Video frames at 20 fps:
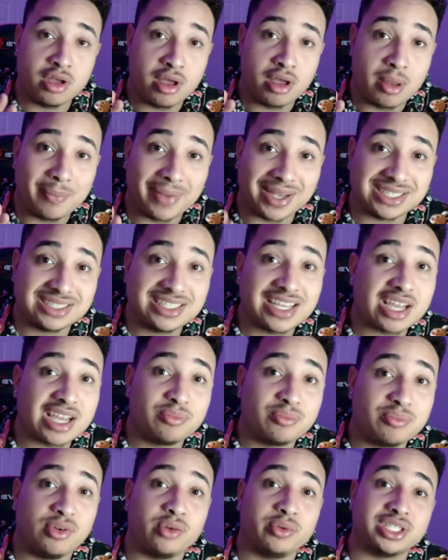my second
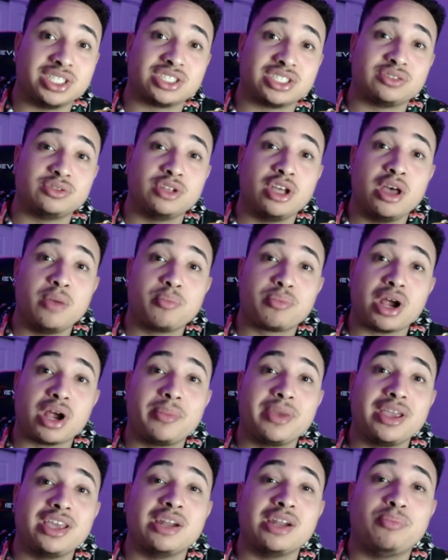point, which is
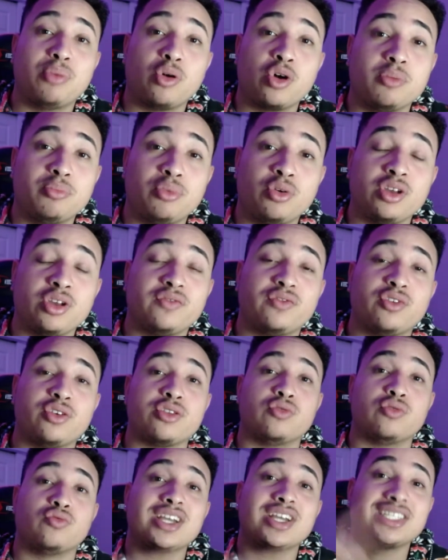probably an important point for
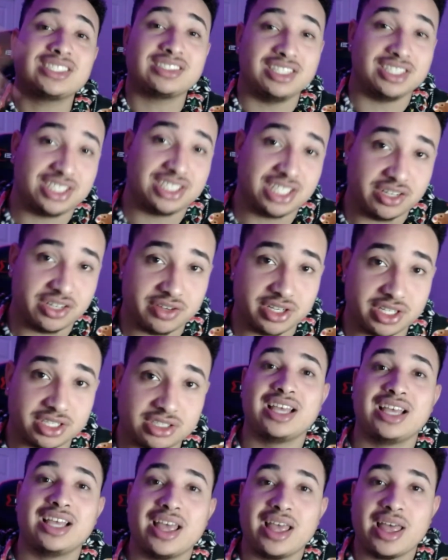the rest of the series.
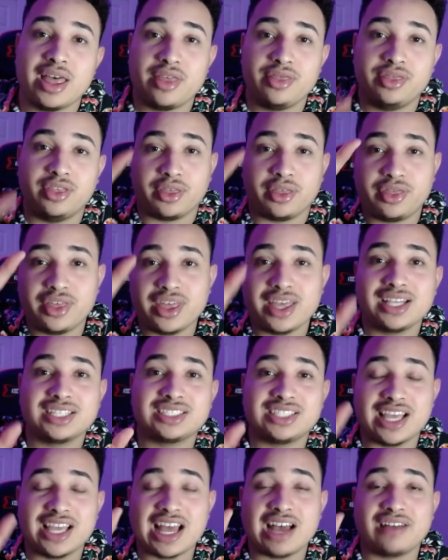The things
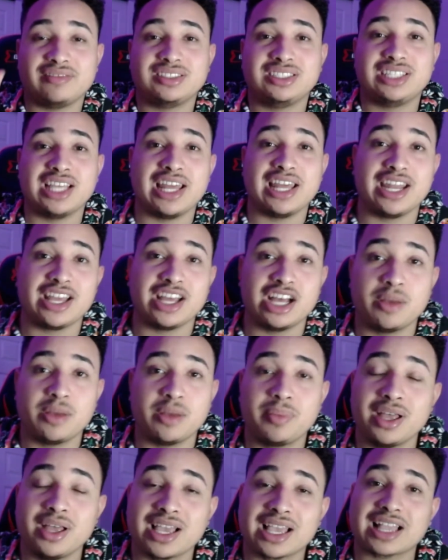they have standing up,
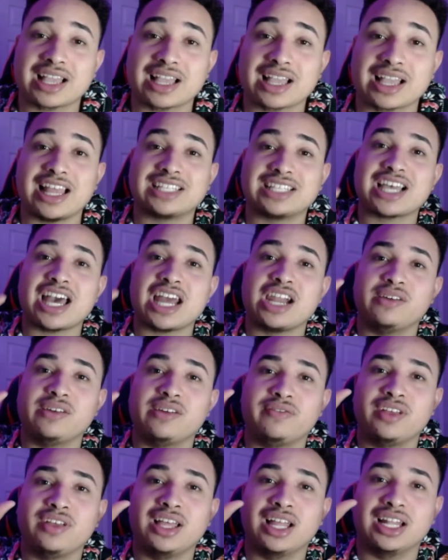that's kind
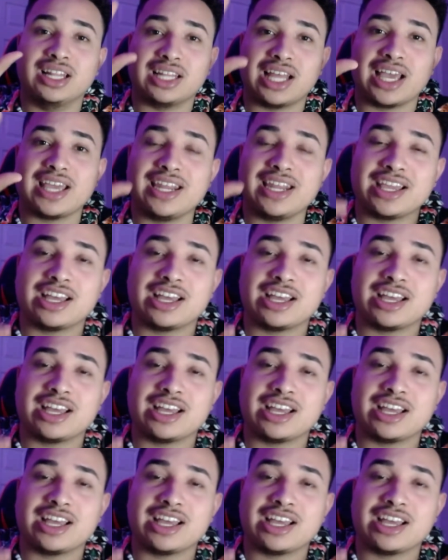of lighting